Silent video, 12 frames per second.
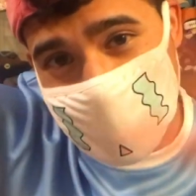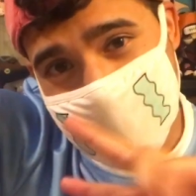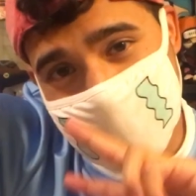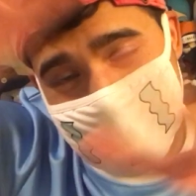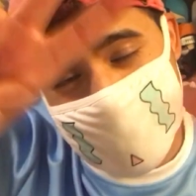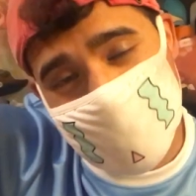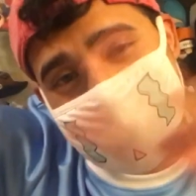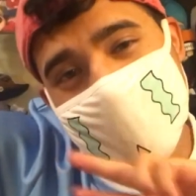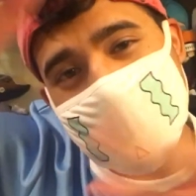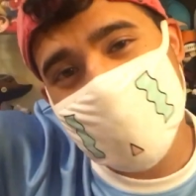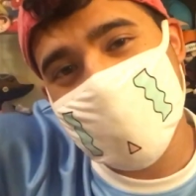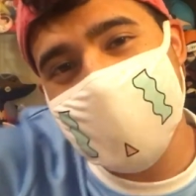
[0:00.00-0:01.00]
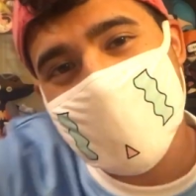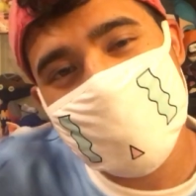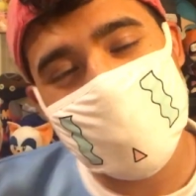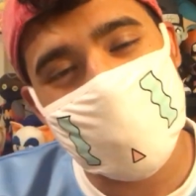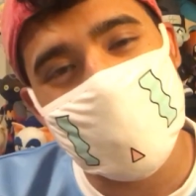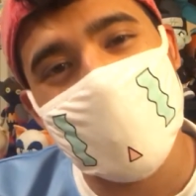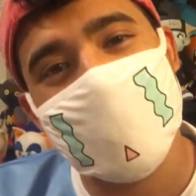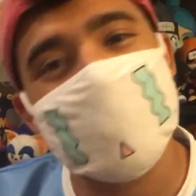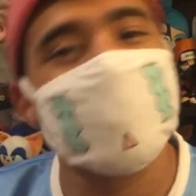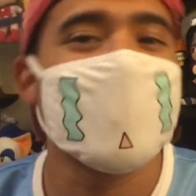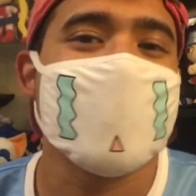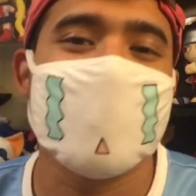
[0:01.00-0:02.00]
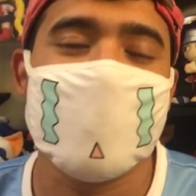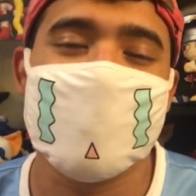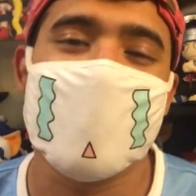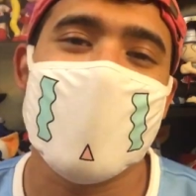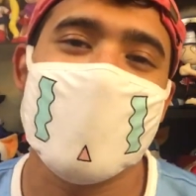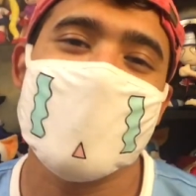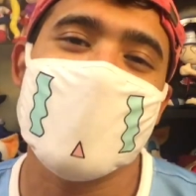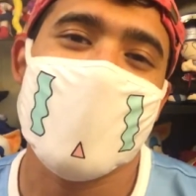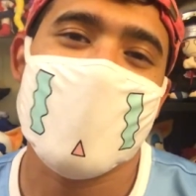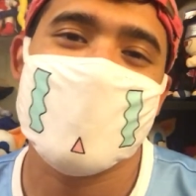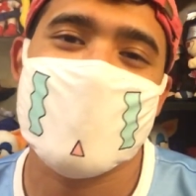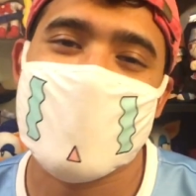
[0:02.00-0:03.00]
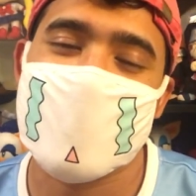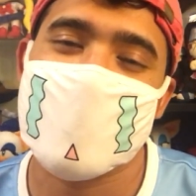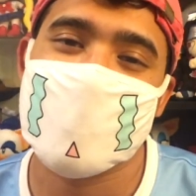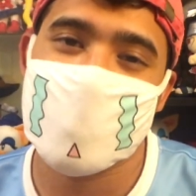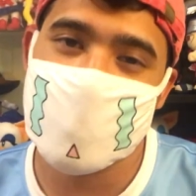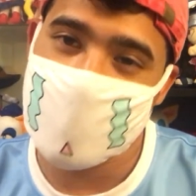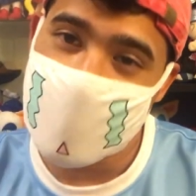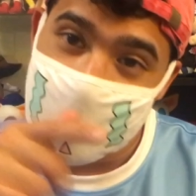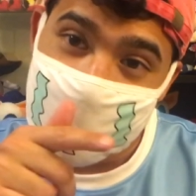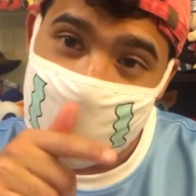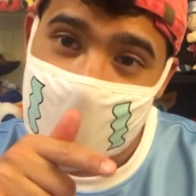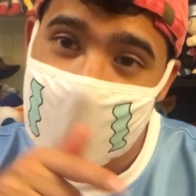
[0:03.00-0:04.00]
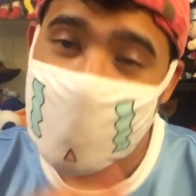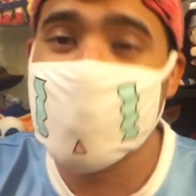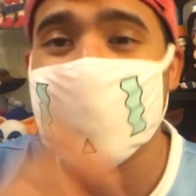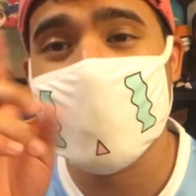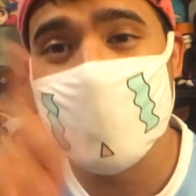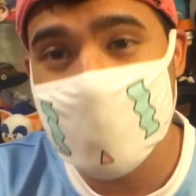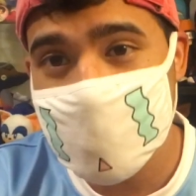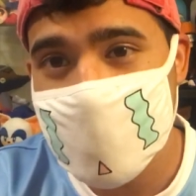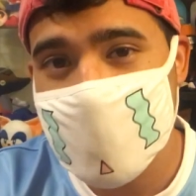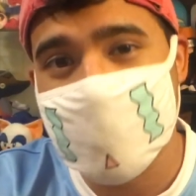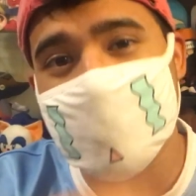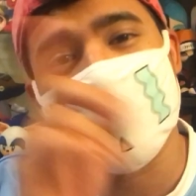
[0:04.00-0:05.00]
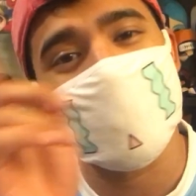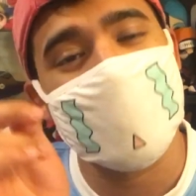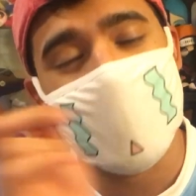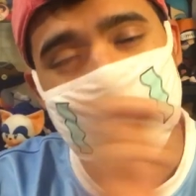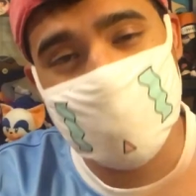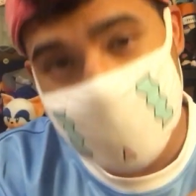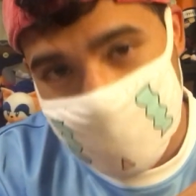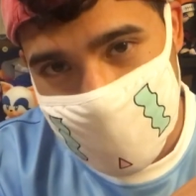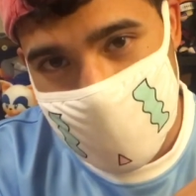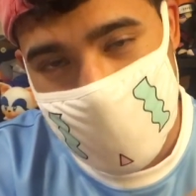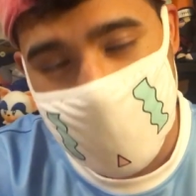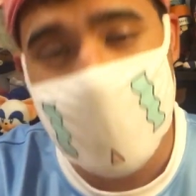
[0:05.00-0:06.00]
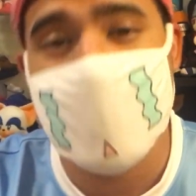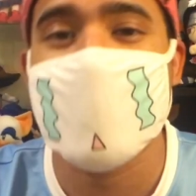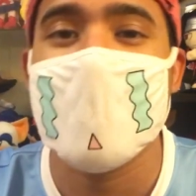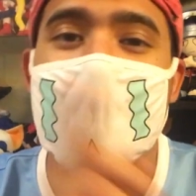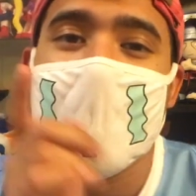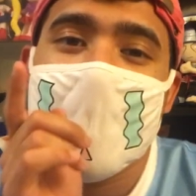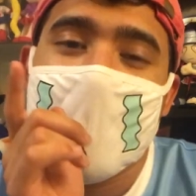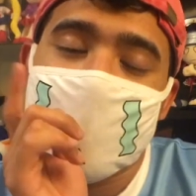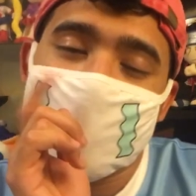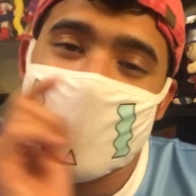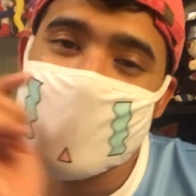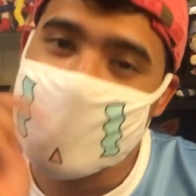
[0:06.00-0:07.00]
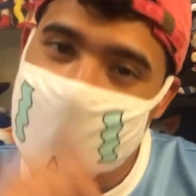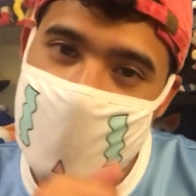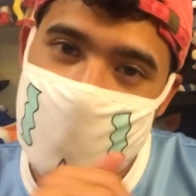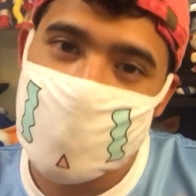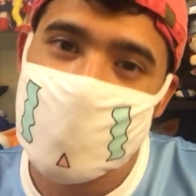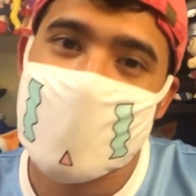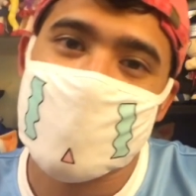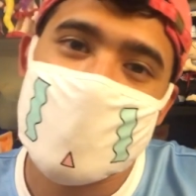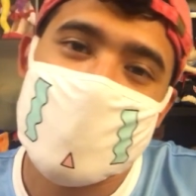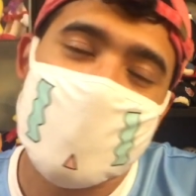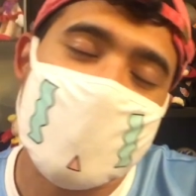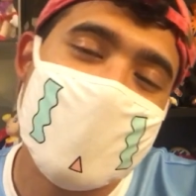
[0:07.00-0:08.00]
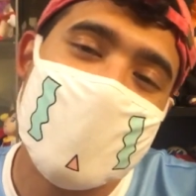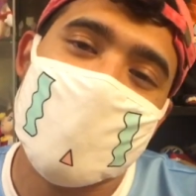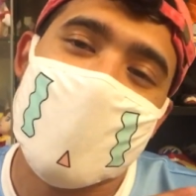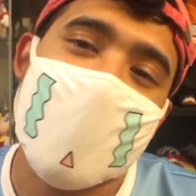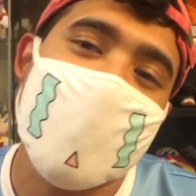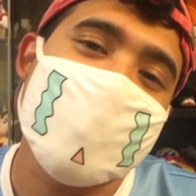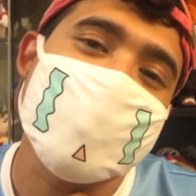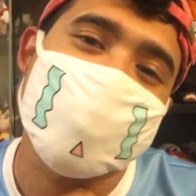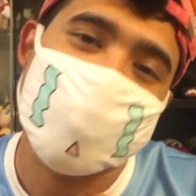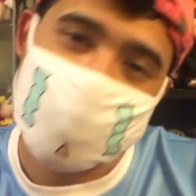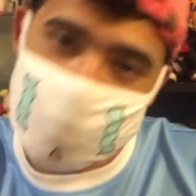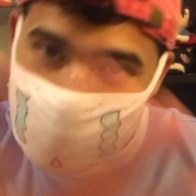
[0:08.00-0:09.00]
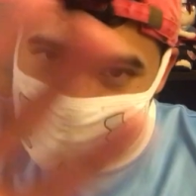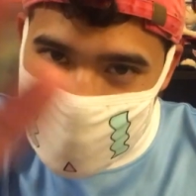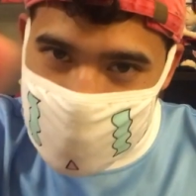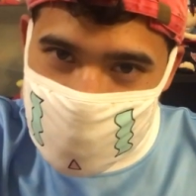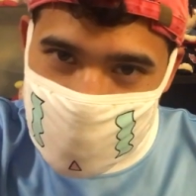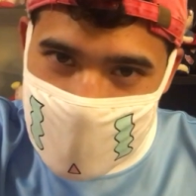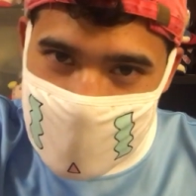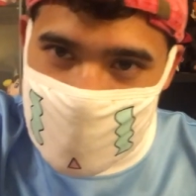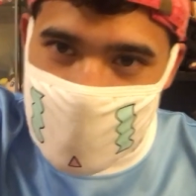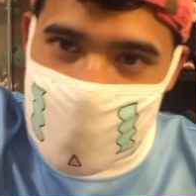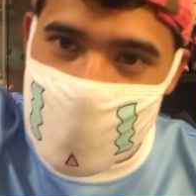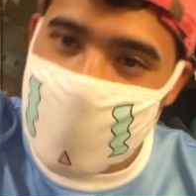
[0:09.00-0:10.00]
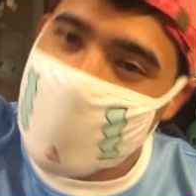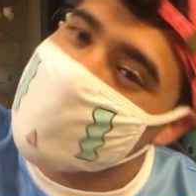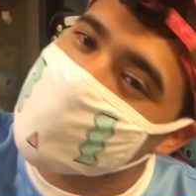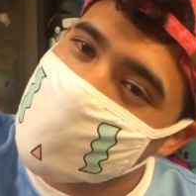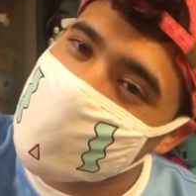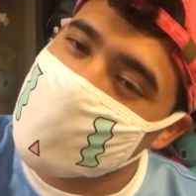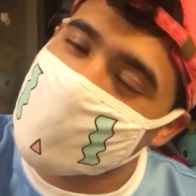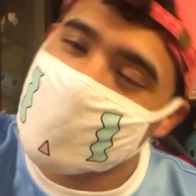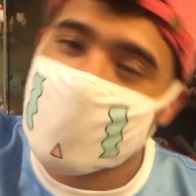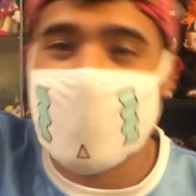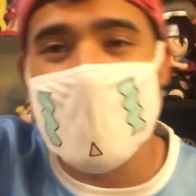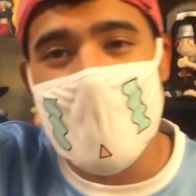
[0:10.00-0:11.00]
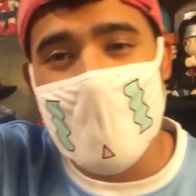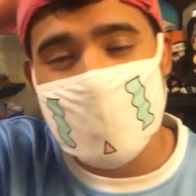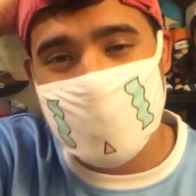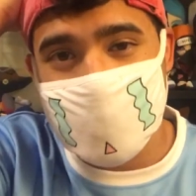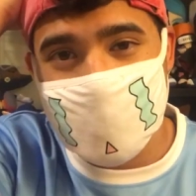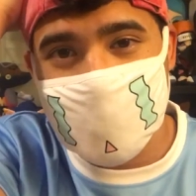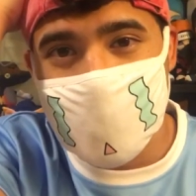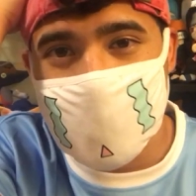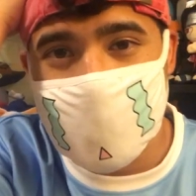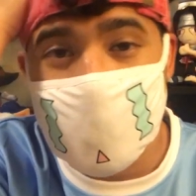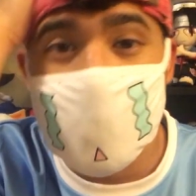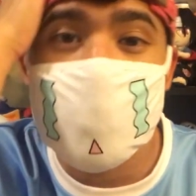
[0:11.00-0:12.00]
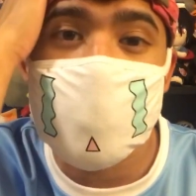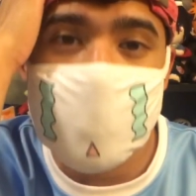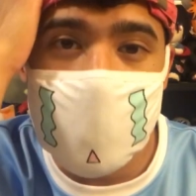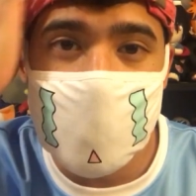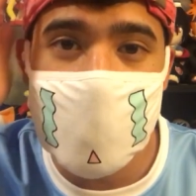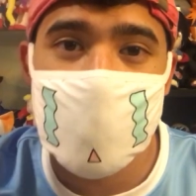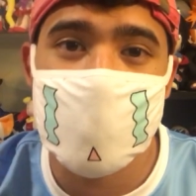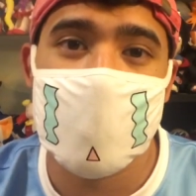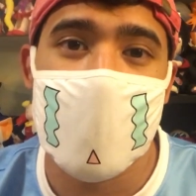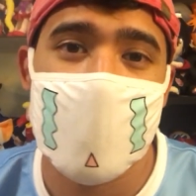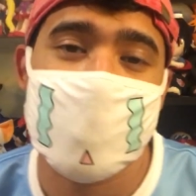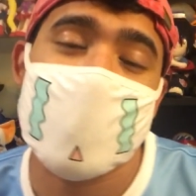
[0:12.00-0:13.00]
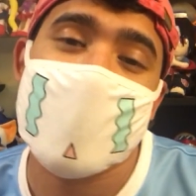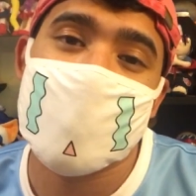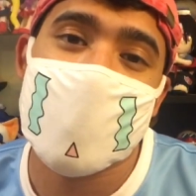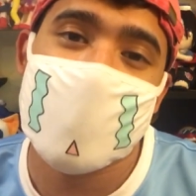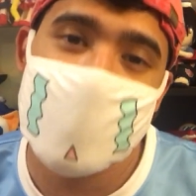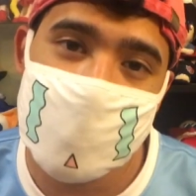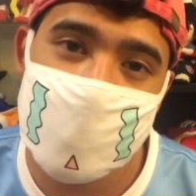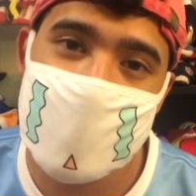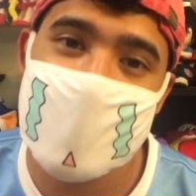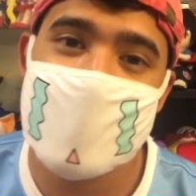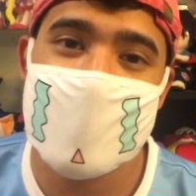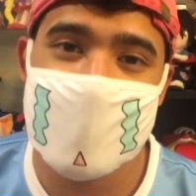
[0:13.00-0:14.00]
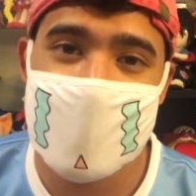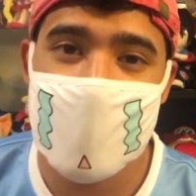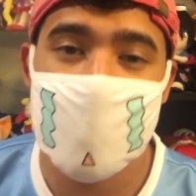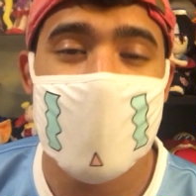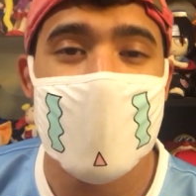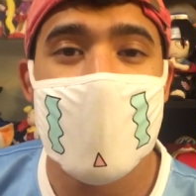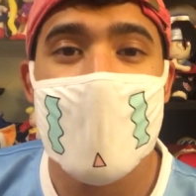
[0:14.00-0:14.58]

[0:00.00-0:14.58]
here, and welcome to another video of mine, and this is a Japan vlog, which is a little different from my previous ones, but in this one we're going to be talking about Super Dragon Ball Heroes. So for those who don't know, uh, Dragon Ball Heroes is a game